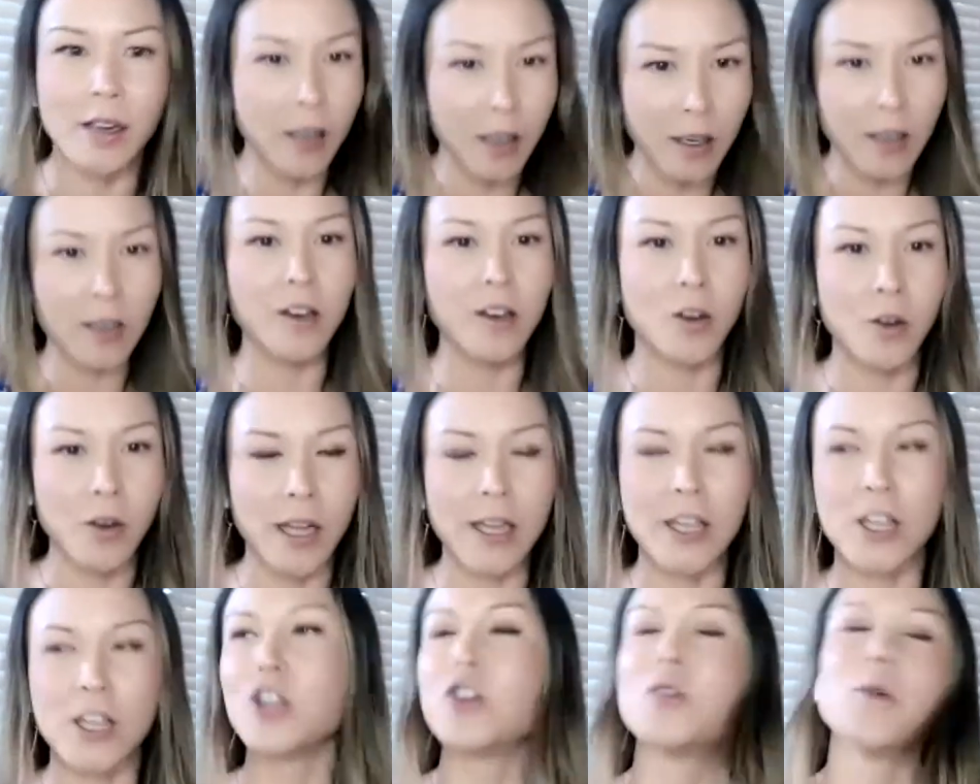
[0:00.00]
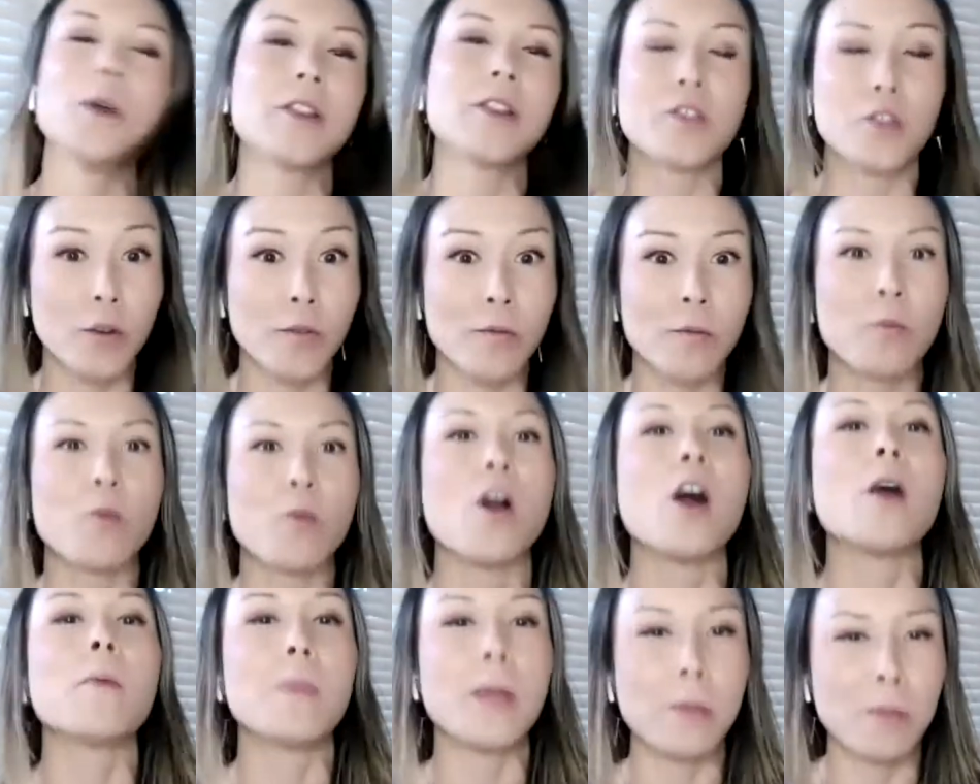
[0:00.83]
you know, like you, it sort of
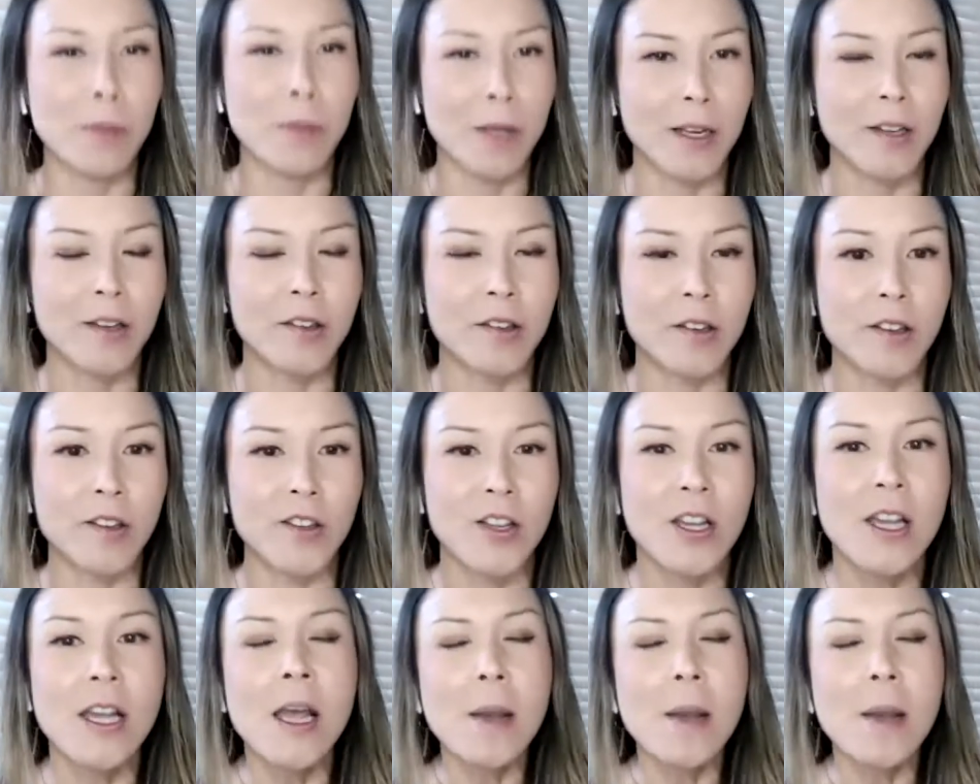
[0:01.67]
brought me places.